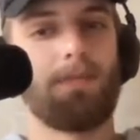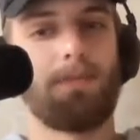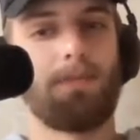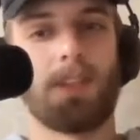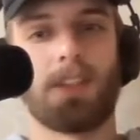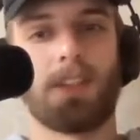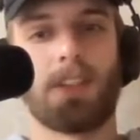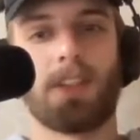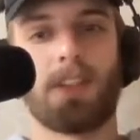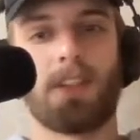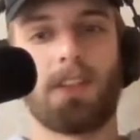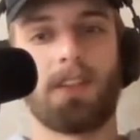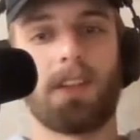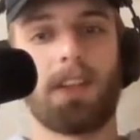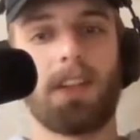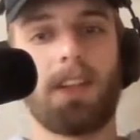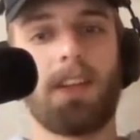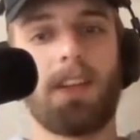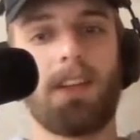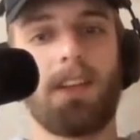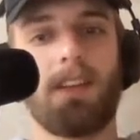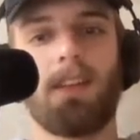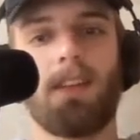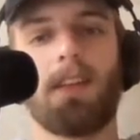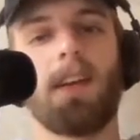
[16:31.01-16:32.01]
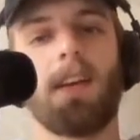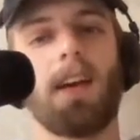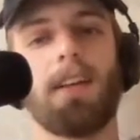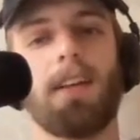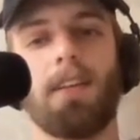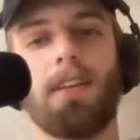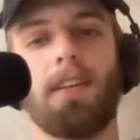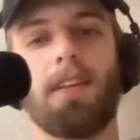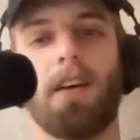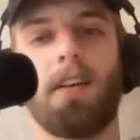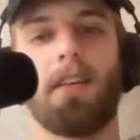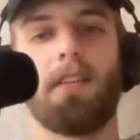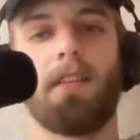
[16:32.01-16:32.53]
Begarin, I don't
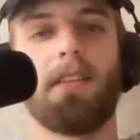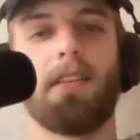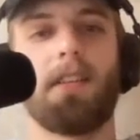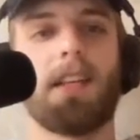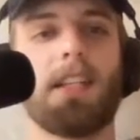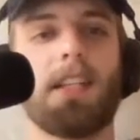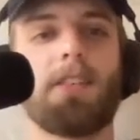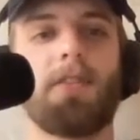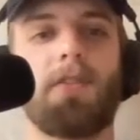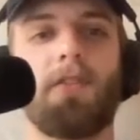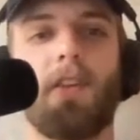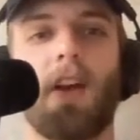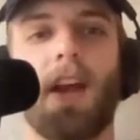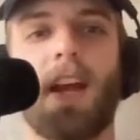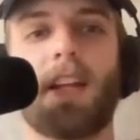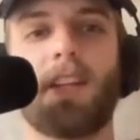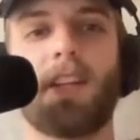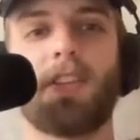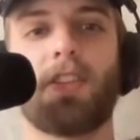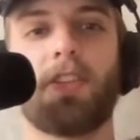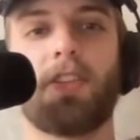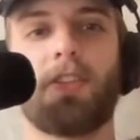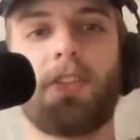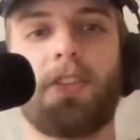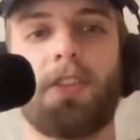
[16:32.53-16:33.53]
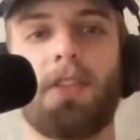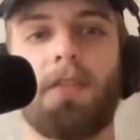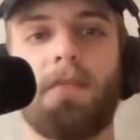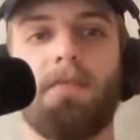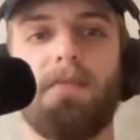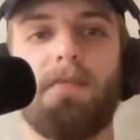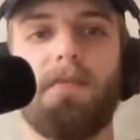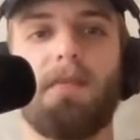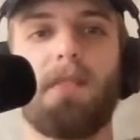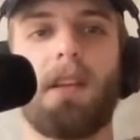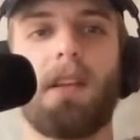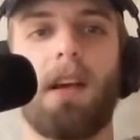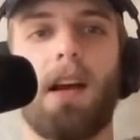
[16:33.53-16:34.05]
know. He's French.
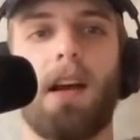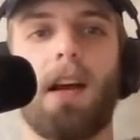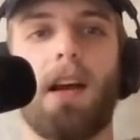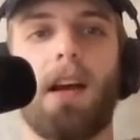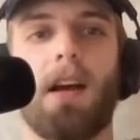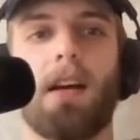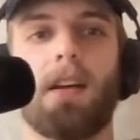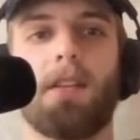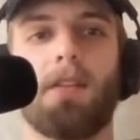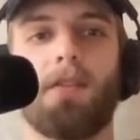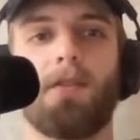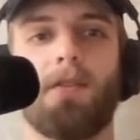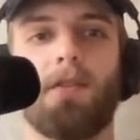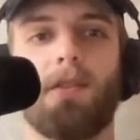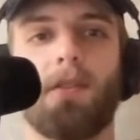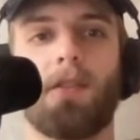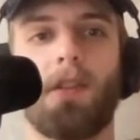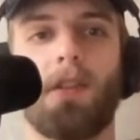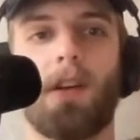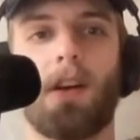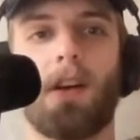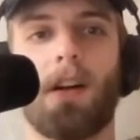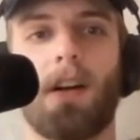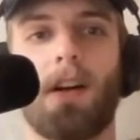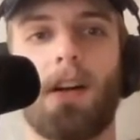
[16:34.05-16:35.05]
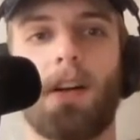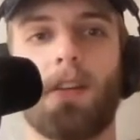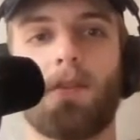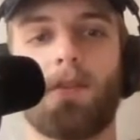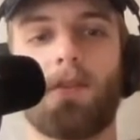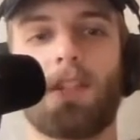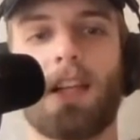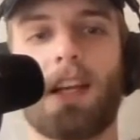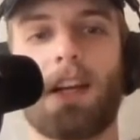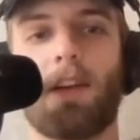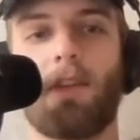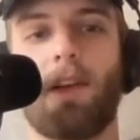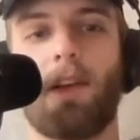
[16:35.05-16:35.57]
Uh, uh,
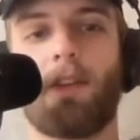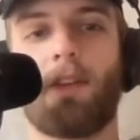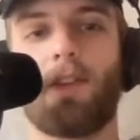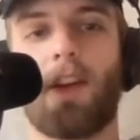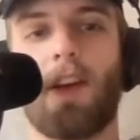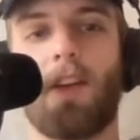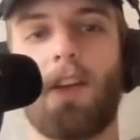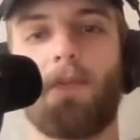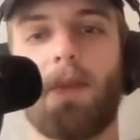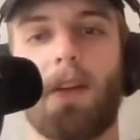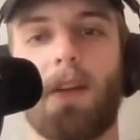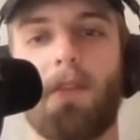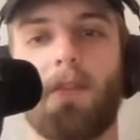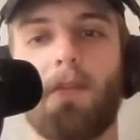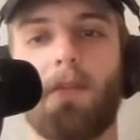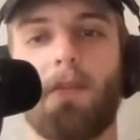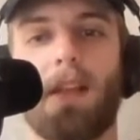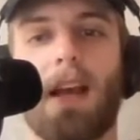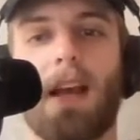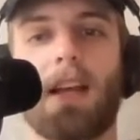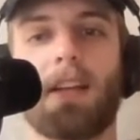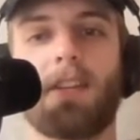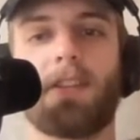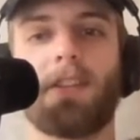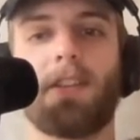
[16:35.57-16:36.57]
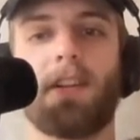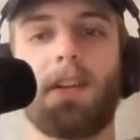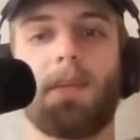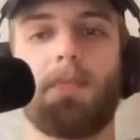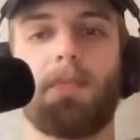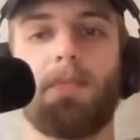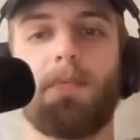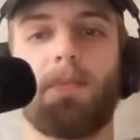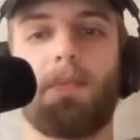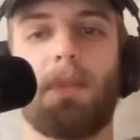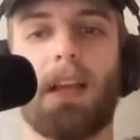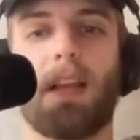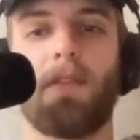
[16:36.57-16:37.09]
second round draft pick from last year. He
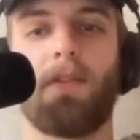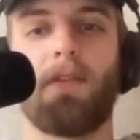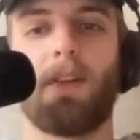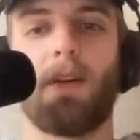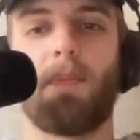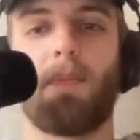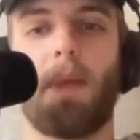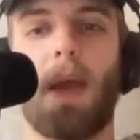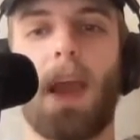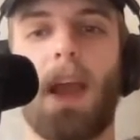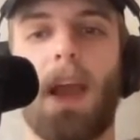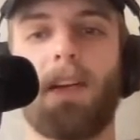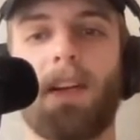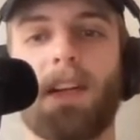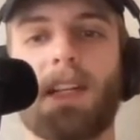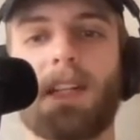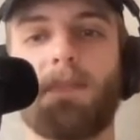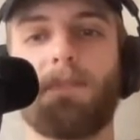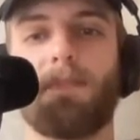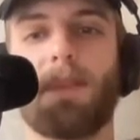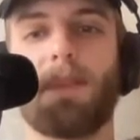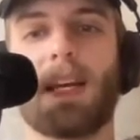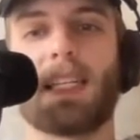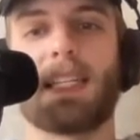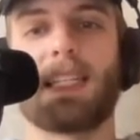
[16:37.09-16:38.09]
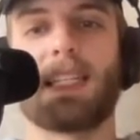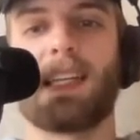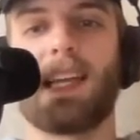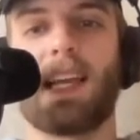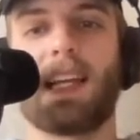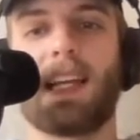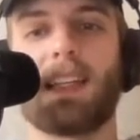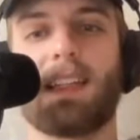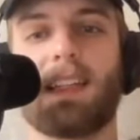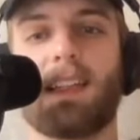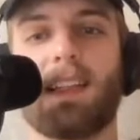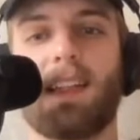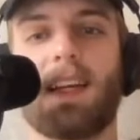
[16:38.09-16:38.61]
played for Paris
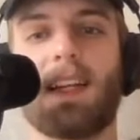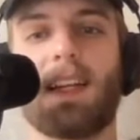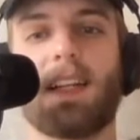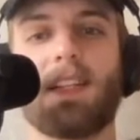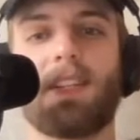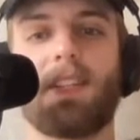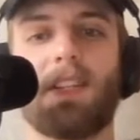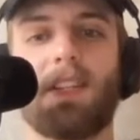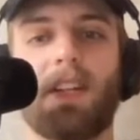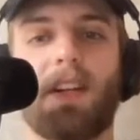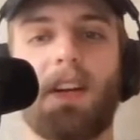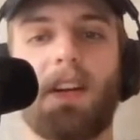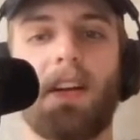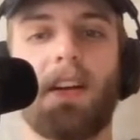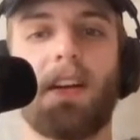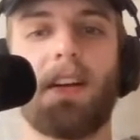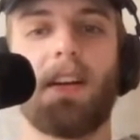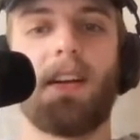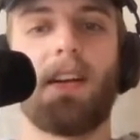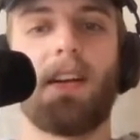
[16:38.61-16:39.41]
Baskets last year.